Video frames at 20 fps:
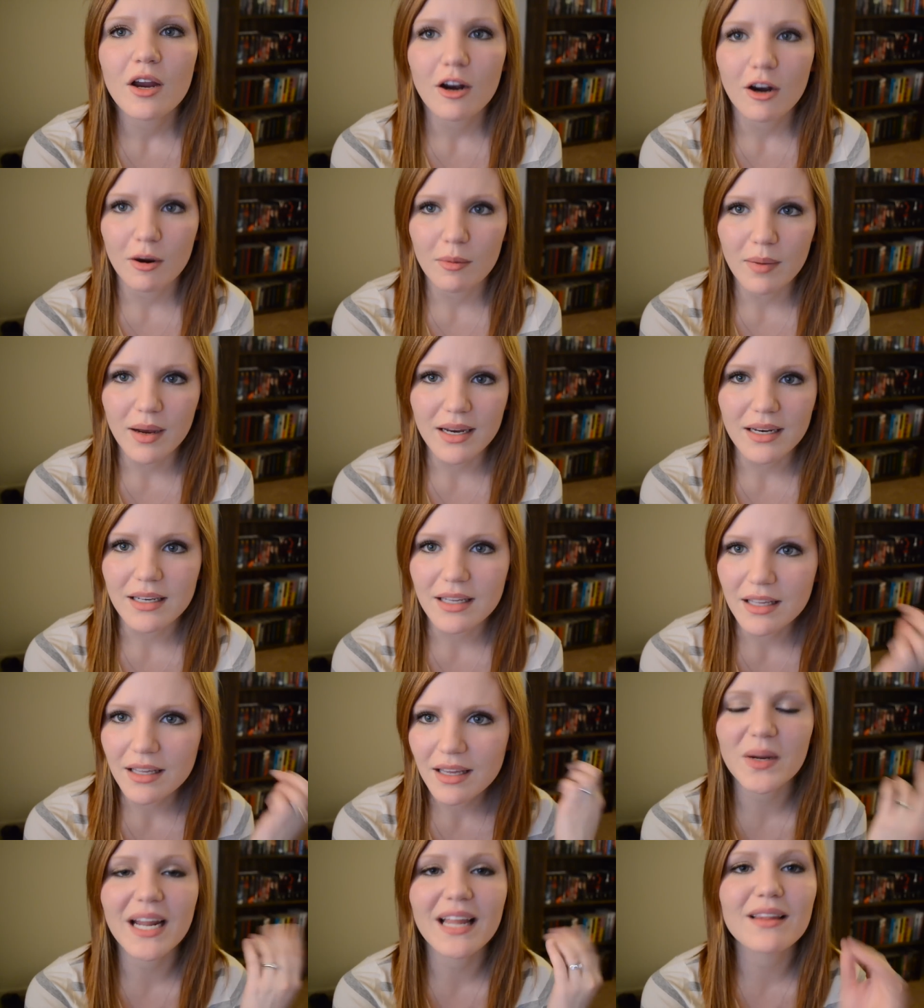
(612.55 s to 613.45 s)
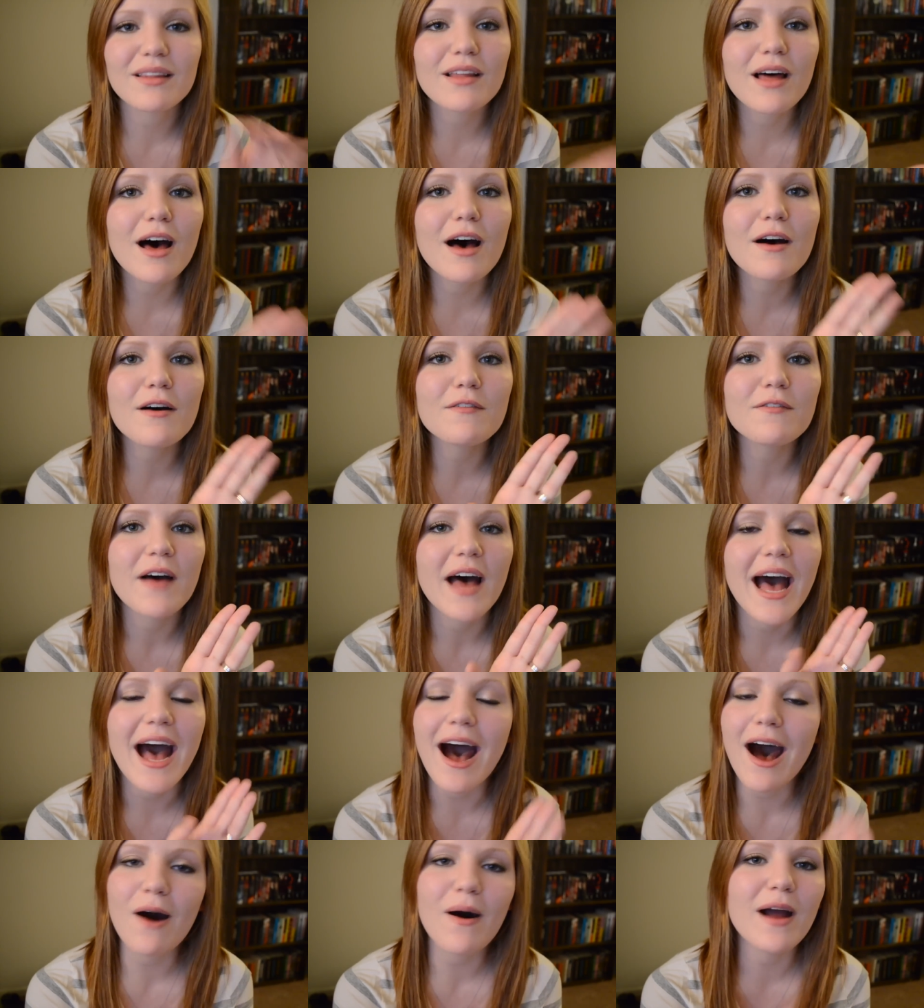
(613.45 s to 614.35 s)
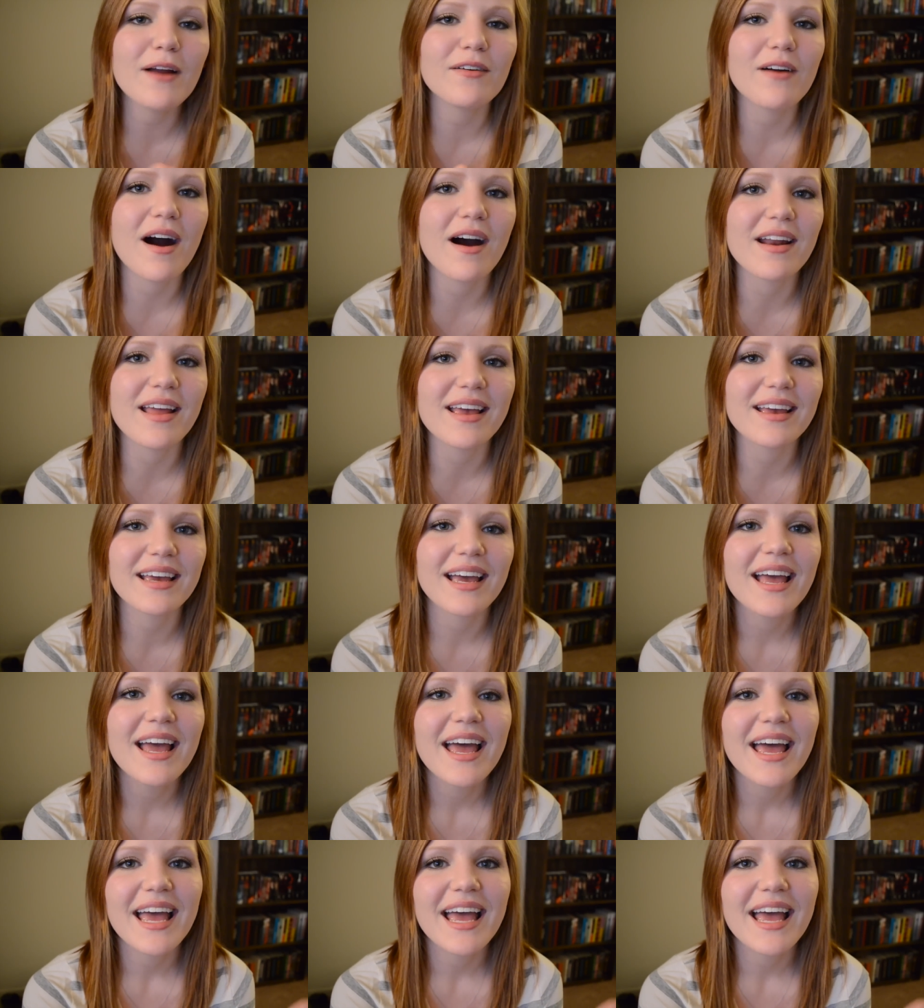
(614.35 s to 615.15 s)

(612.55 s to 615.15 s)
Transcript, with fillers: Hermione. But I love how ironic